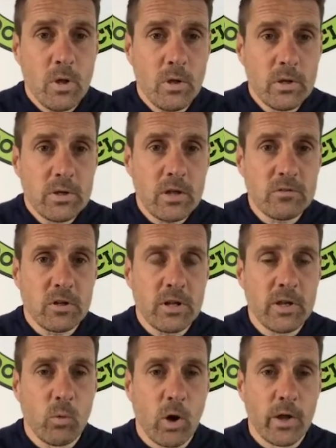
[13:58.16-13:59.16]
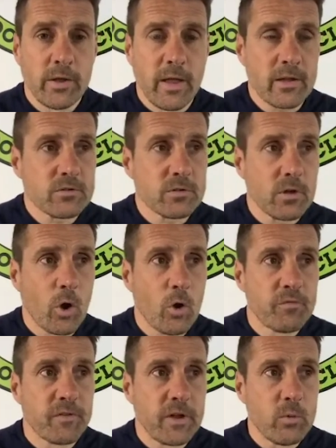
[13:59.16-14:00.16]
Get to League One, and that's
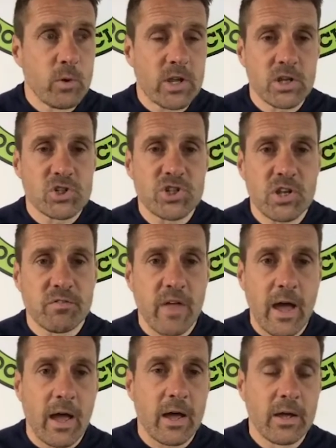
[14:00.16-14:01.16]
hopefully we can achieve that.